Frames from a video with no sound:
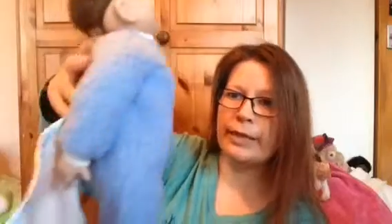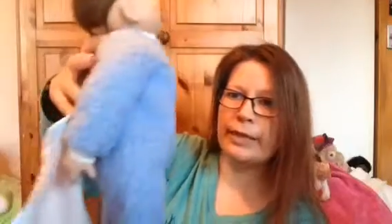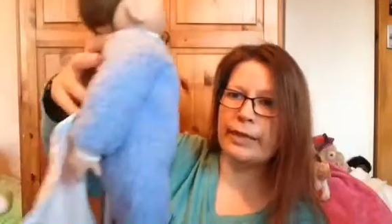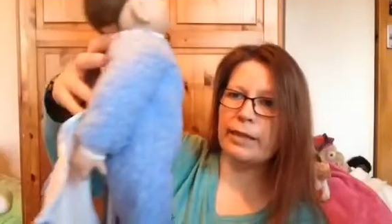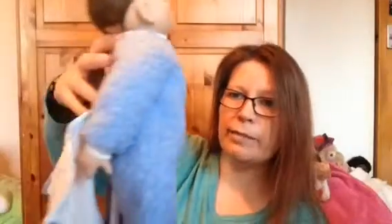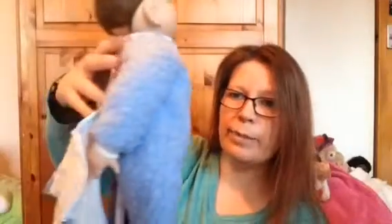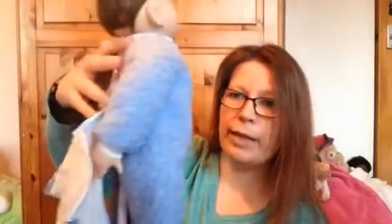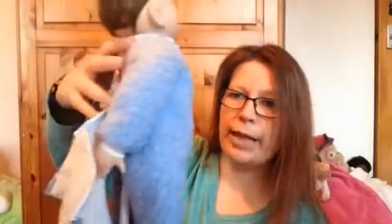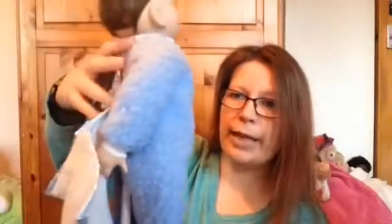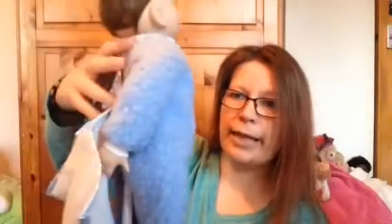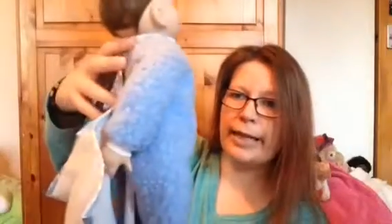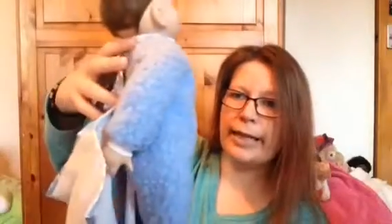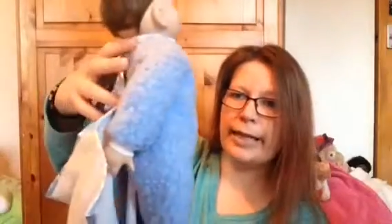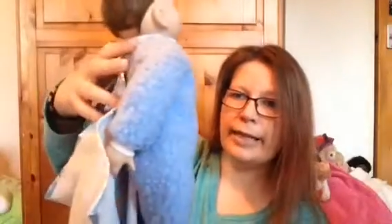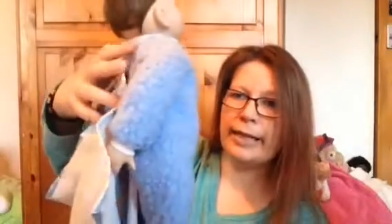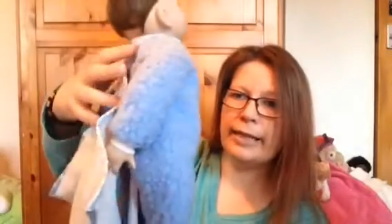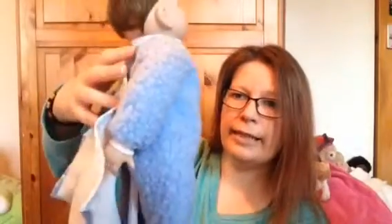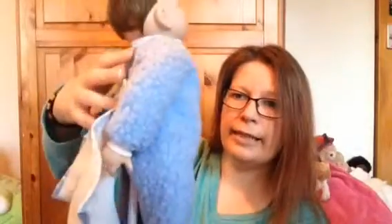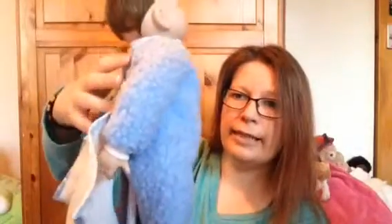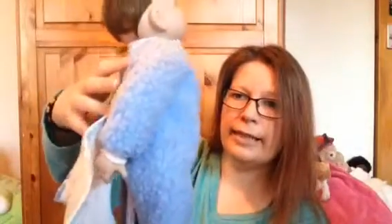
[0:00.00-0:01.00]
a little
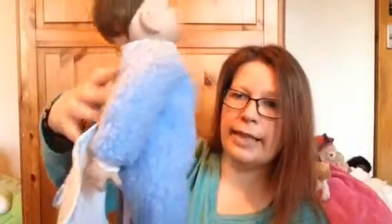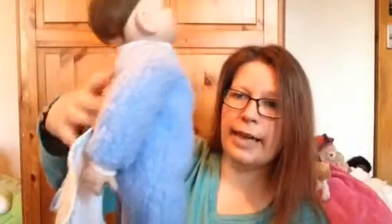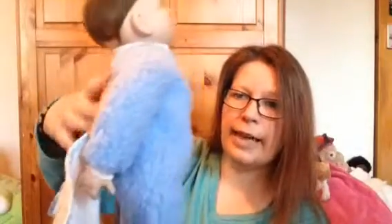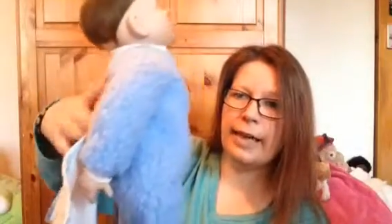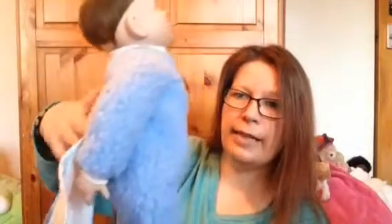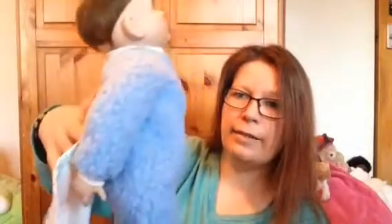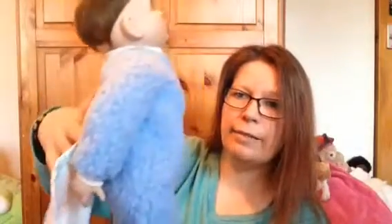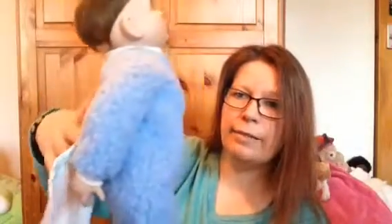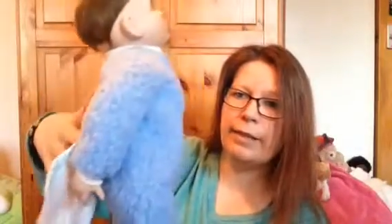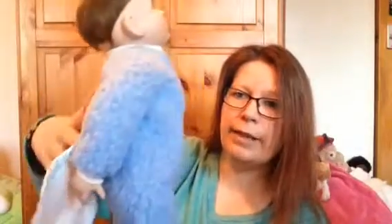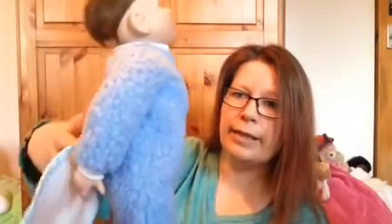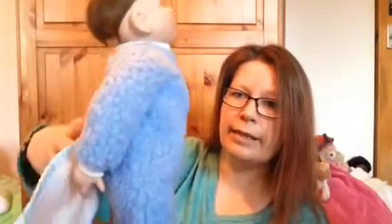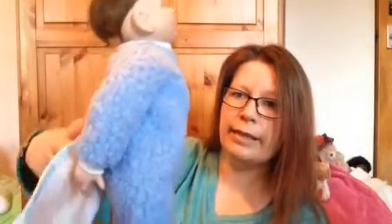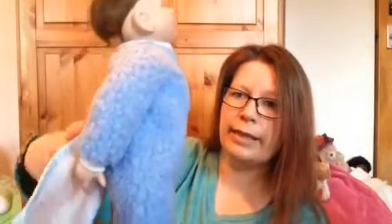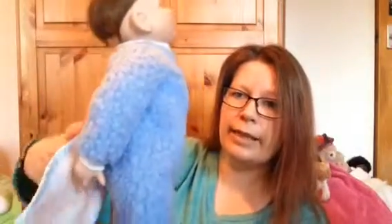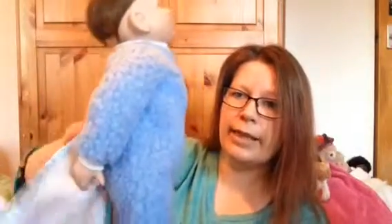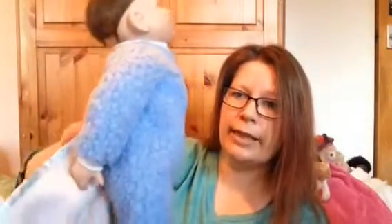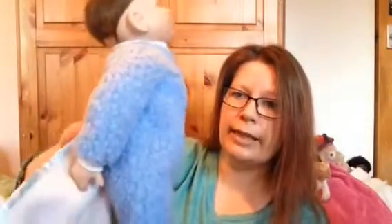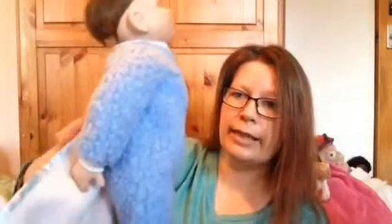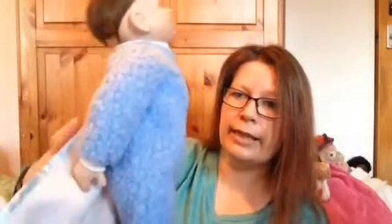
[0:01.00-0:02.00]
blankie in his hand. Well,
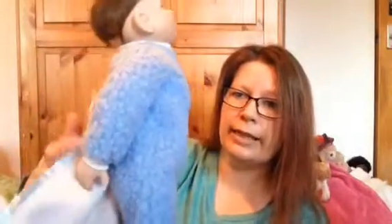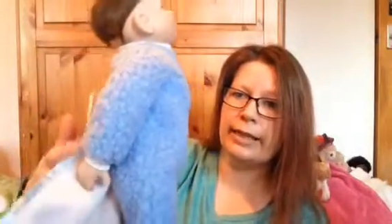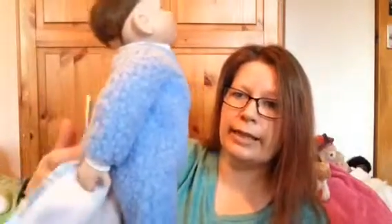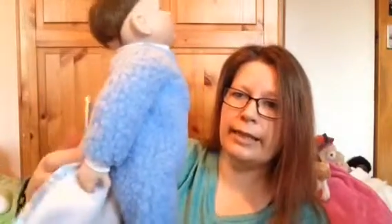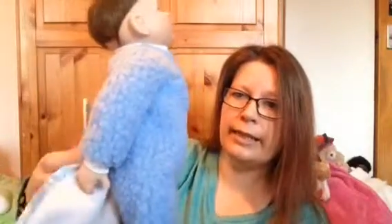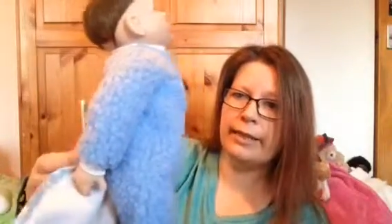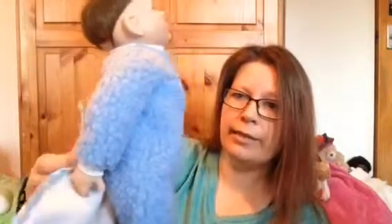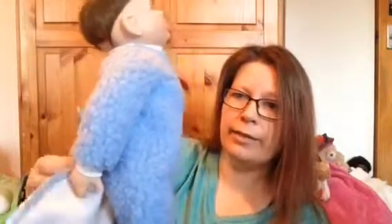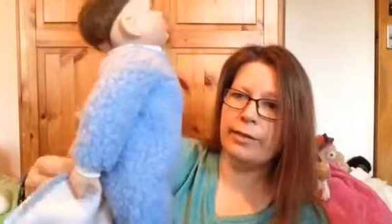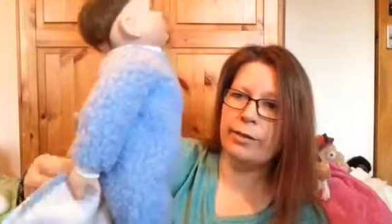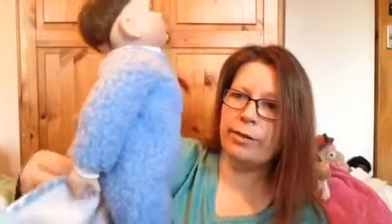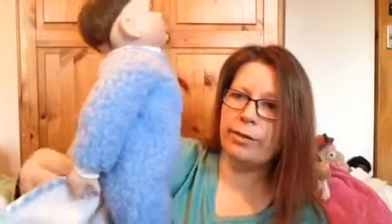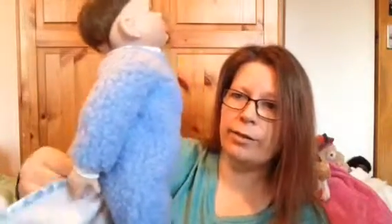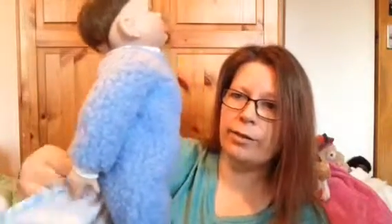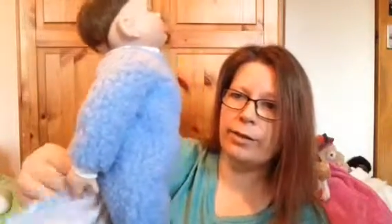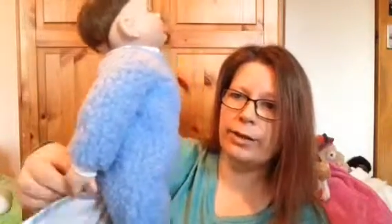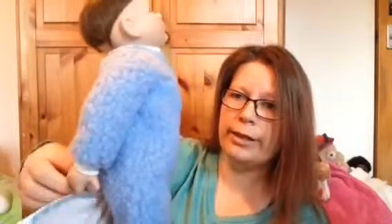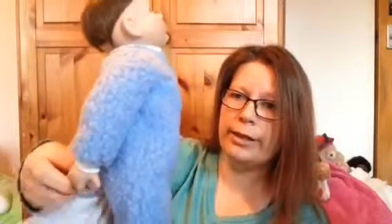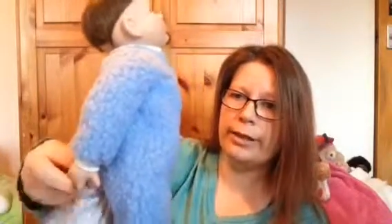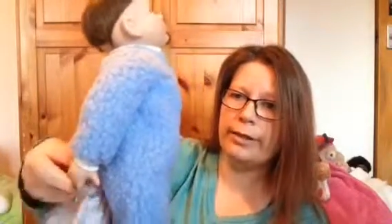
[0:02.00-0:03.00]
technically he's not
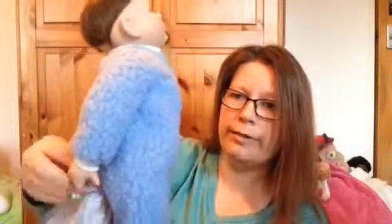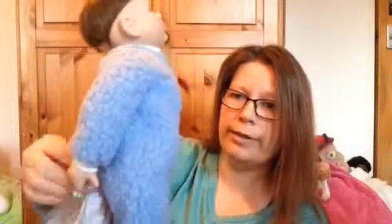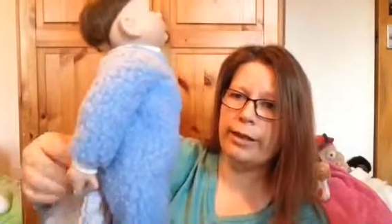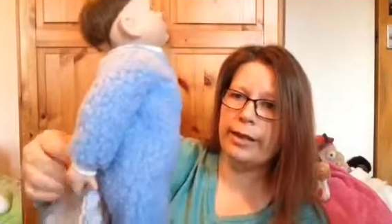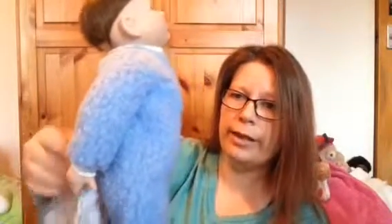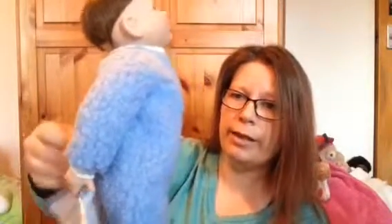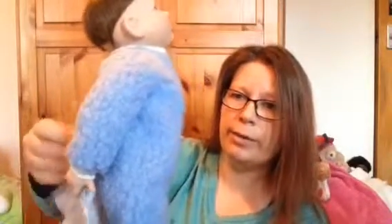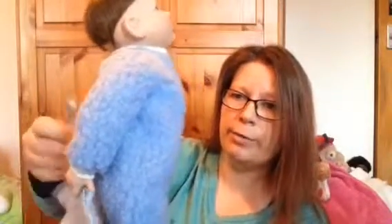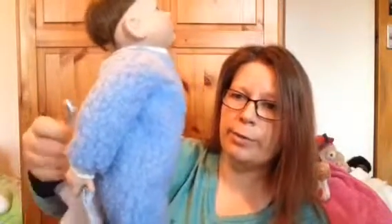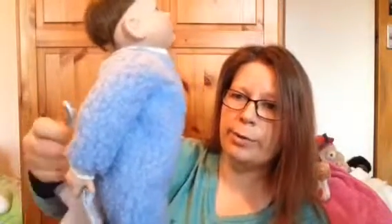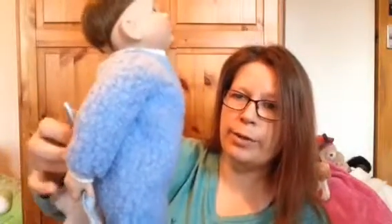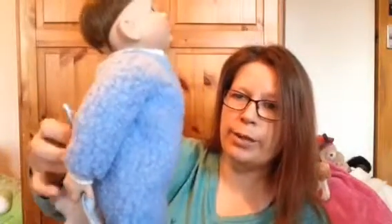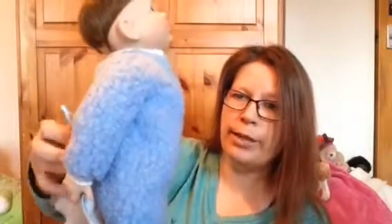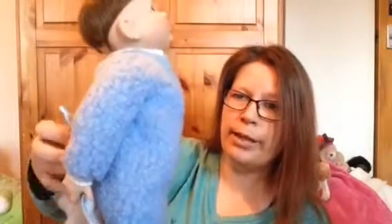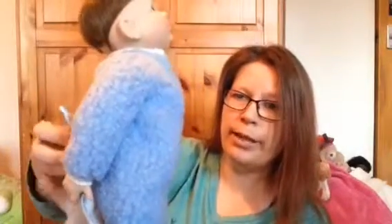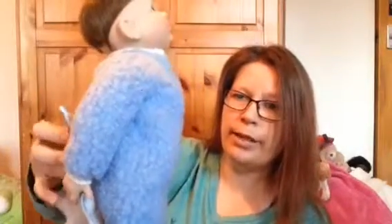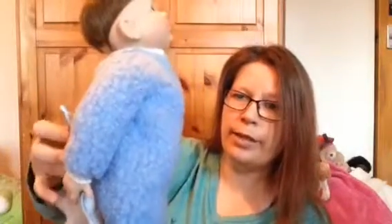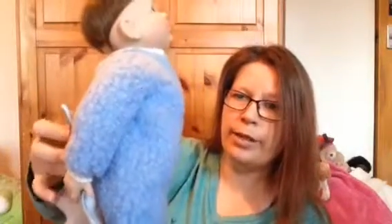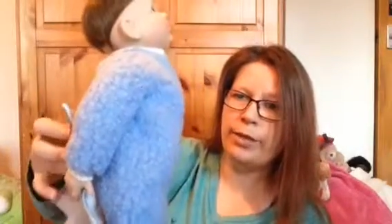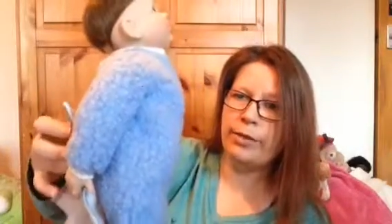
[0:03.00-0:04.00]
holding it right now, but
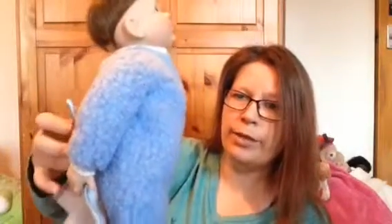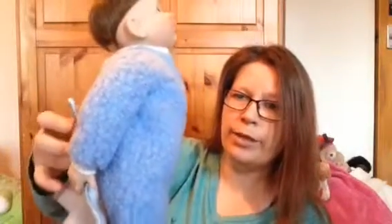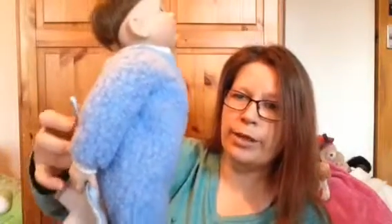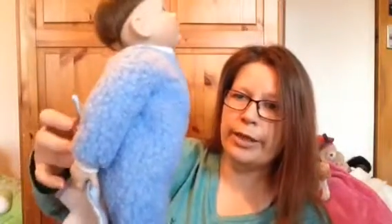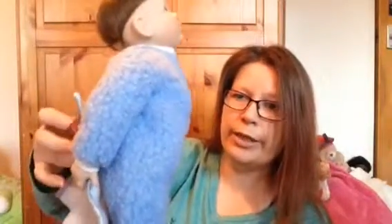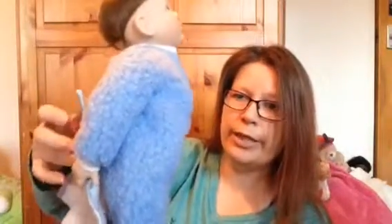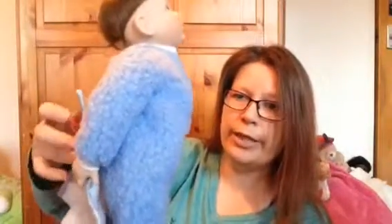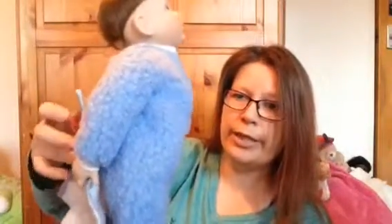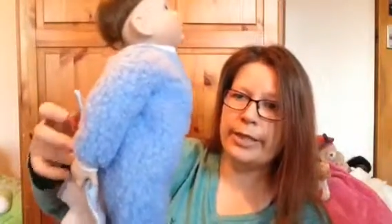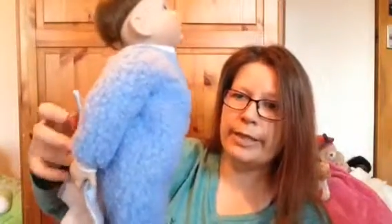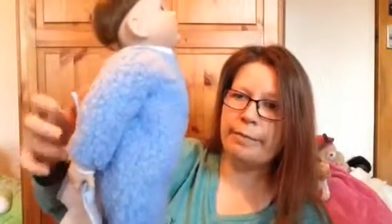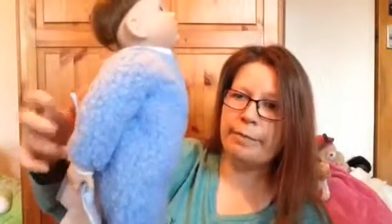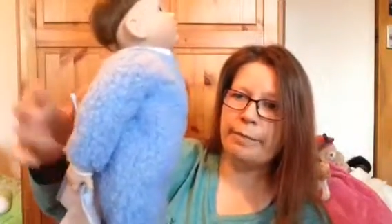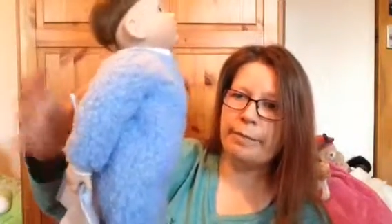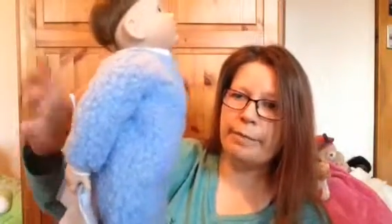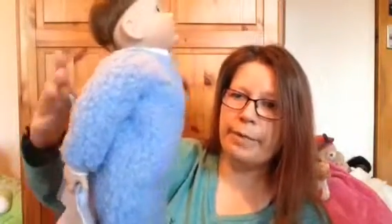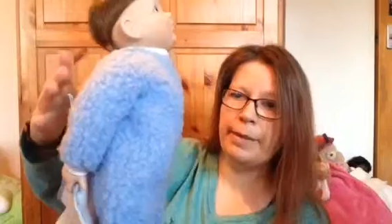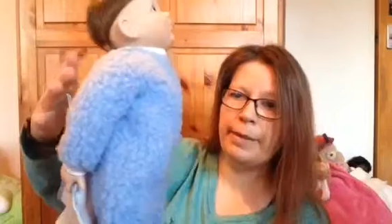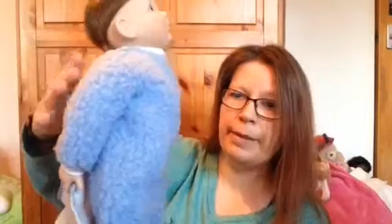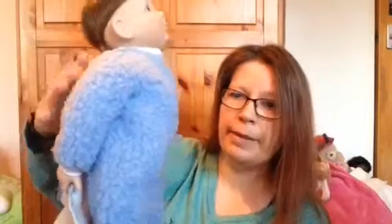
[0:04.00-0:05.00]
usually he is.
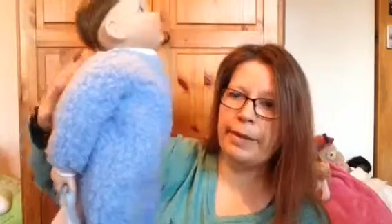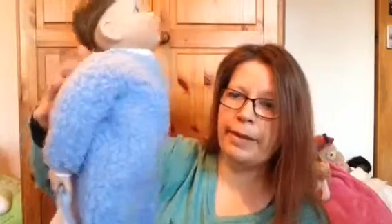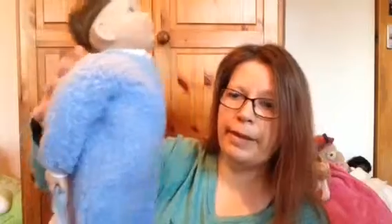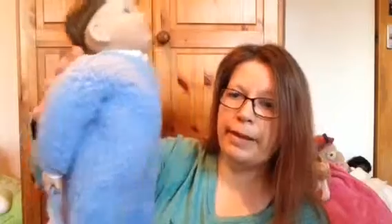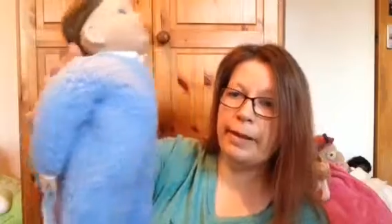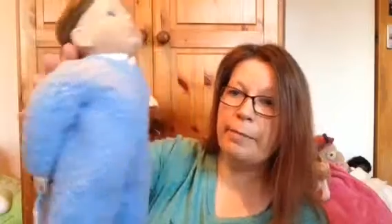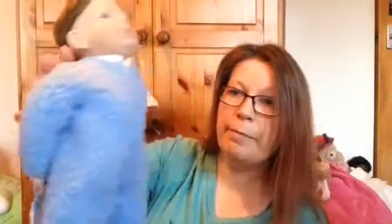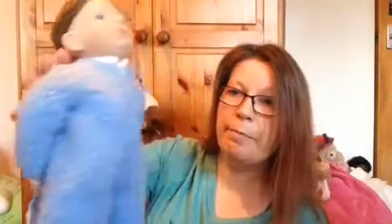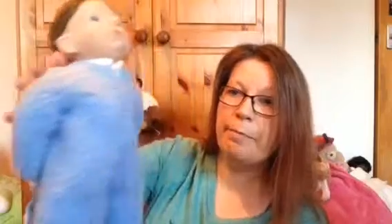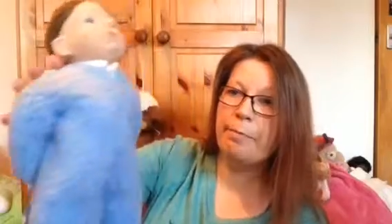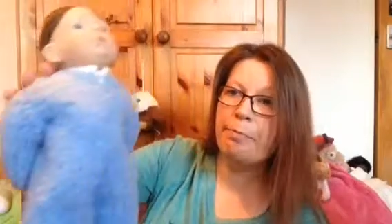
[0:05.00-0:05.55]
There.